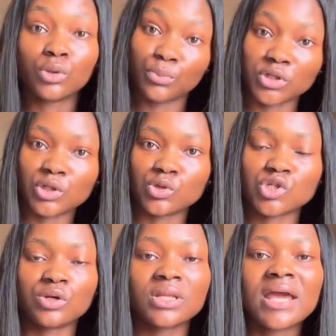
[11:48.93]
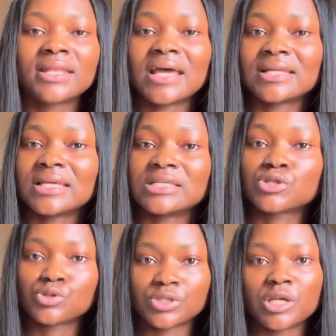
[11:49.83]
body lotion that is
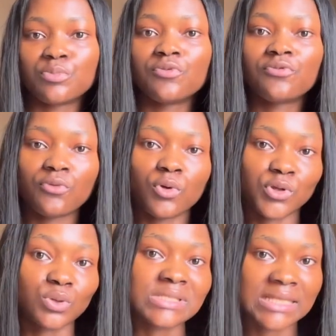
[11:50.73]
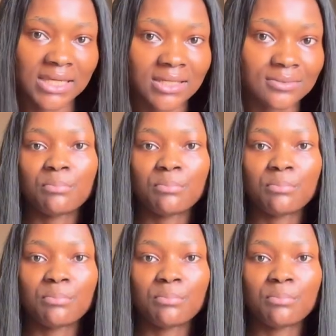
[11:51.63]
suitable for your skin